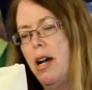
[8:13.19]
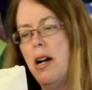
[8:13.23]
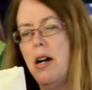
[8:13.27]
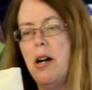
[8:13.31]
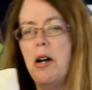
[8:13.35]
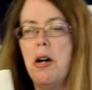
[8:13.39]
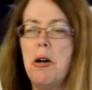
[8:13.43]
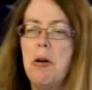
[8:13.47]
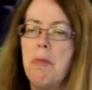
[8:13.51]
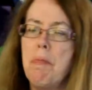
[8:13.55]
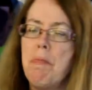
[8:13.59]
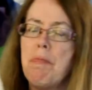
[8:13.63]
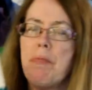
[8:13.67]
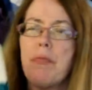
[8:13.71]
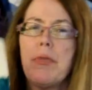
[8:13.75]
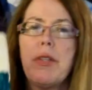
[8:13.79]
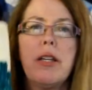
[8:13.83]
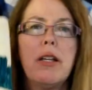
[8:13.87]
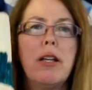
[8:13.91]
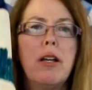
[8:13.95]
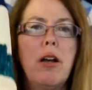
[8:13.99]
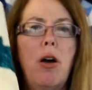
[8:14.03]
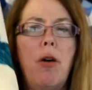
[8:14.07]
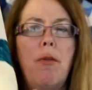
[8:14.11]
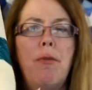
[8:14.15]

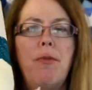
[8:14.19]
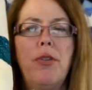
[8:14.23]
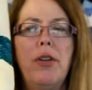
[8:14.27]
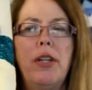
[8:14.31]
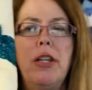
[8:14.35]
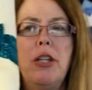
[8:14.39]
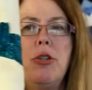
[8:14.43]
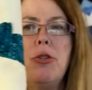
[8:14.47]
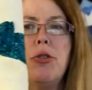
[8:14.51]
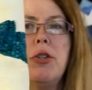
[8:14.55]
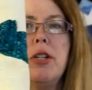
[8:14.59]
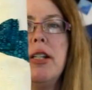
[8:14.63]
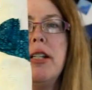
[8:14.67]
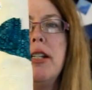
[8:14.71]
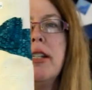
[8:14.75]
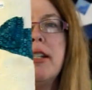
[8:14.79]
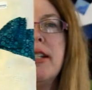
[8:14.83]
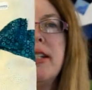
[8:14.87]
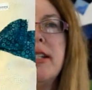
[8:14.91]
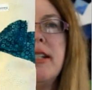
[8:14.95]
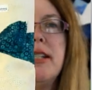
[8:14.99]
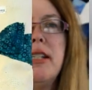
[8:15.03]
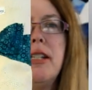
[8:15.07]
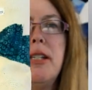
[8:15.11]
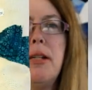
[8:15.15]
Hopefully you
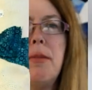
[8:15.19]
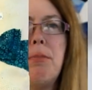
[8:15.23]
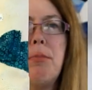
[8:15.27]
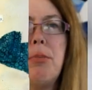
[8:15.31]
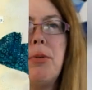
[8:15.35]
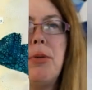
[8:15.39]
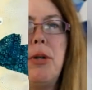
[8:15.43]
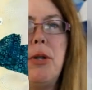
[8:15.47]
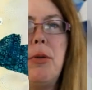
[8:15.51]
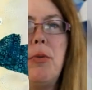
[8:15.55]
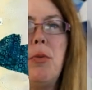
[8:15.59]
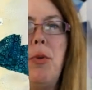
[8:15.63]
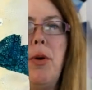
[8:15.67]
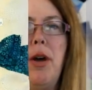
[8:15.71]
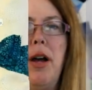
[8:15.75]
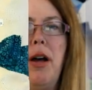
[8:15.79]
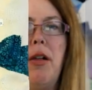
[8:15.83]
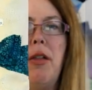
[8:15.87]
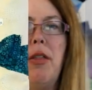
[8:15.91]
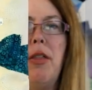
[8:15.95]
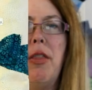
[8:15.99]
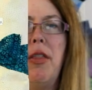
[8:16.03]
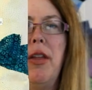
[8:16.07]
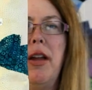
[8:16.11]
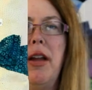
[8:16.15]
can see it pretty
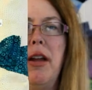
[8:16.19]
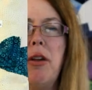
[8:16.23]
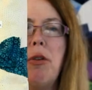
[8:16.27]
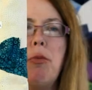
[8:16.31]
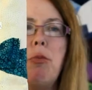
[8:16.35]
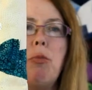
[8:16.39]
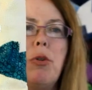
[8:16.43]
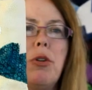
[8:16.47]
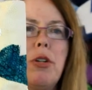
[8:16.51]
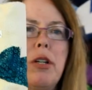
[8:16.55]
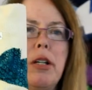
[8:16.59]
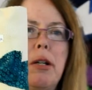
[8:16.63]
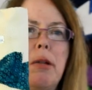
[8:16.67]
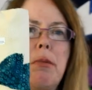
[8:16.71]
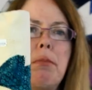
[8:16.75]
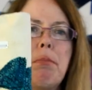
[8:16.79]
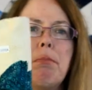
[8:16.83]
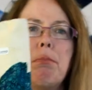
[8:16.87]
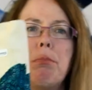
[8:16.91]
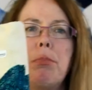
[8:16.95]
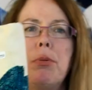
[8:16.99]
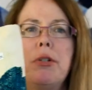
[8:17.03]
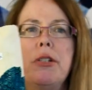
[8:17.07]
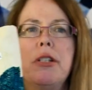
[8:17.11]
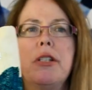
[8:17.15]
well there. We're going to
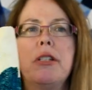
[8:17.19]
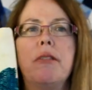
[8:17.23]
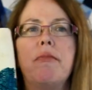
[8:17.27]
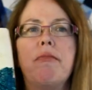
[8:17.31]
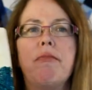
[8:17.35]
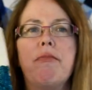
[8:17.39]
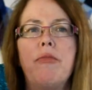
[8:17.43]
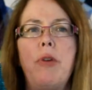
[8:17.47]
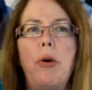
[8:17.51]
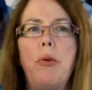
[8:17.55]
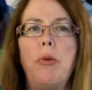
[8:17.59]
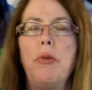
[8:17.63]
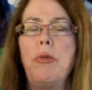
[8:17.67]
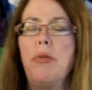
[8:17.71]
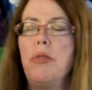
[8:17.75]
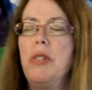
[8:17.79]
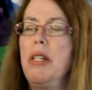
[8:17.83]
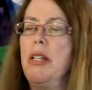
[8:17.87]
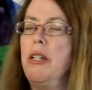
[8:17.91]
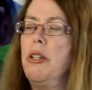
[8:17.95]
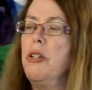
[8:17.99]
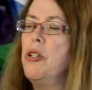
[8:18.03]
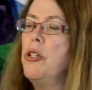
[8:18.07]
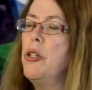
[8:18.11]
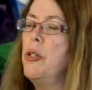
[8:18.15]
put some
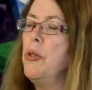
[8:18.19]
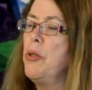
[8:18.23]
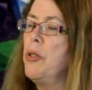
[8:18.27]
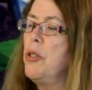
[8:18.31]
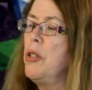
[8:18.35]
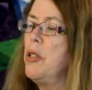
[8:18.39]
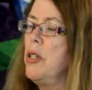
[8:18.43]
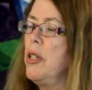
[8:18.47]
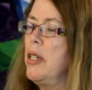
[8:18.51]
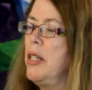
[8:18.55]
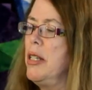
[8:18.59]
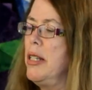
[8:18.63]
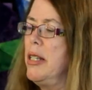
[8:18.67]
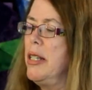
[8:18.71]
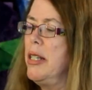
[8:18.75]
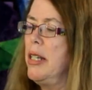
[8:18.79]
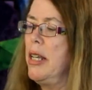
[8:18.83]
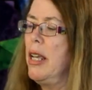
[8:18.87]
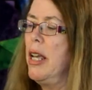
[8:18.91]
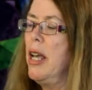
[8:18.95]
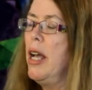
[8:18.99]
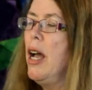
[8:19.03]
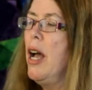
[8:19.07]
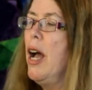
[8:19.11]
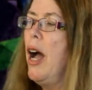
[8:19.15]
photos in too so you can
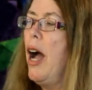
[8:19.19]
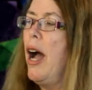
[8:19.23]
see.